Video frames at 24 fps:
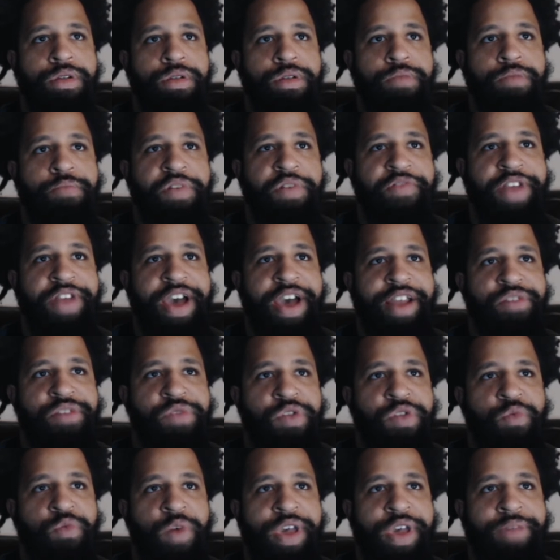But Venata was
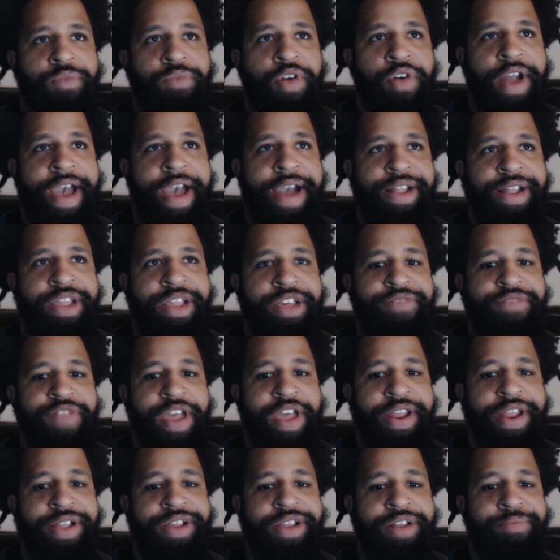way more active,
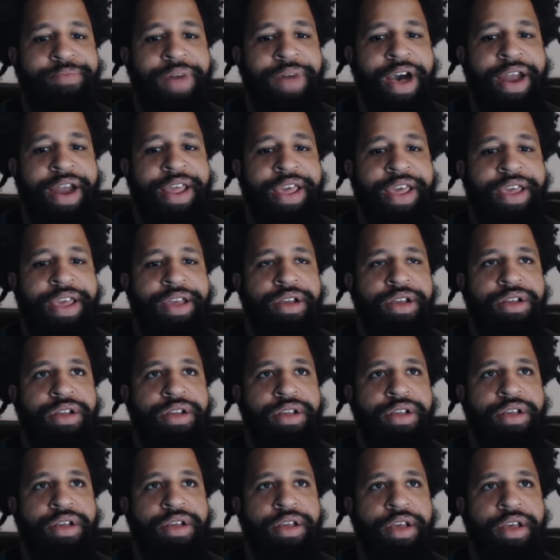landing to the body
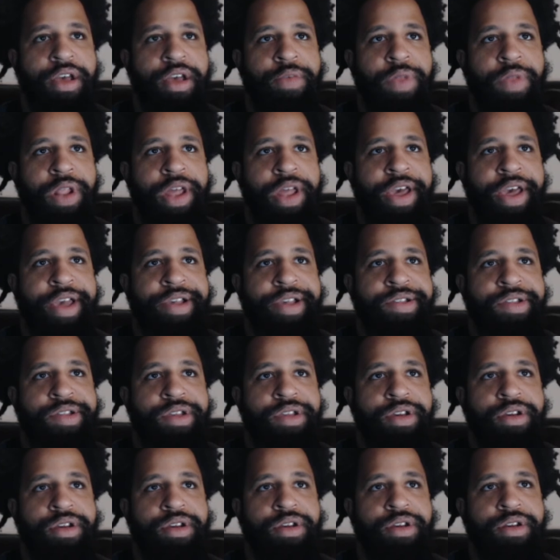and the legs.
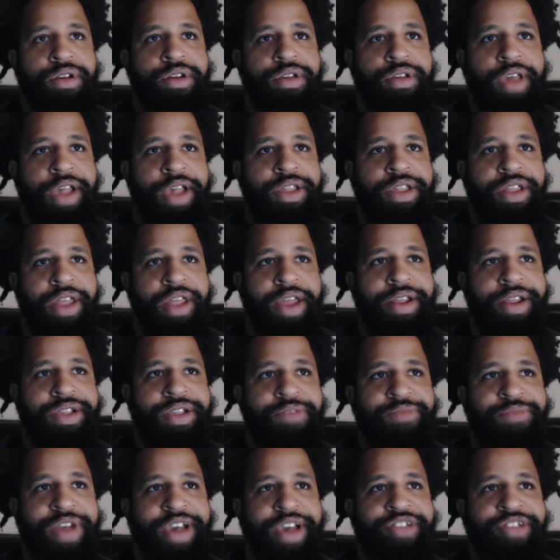Yancey landing some
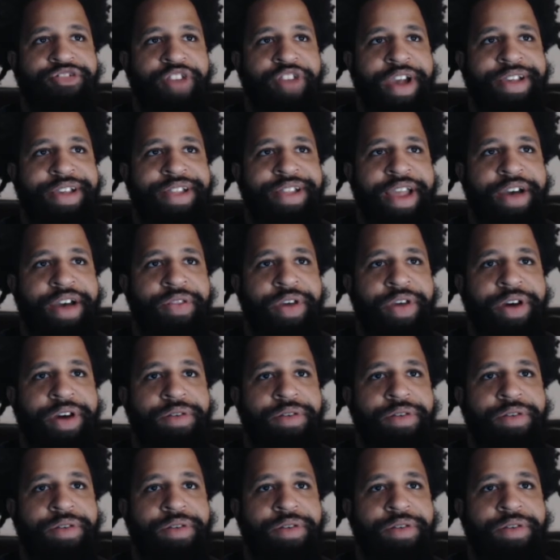nice strikes now, though.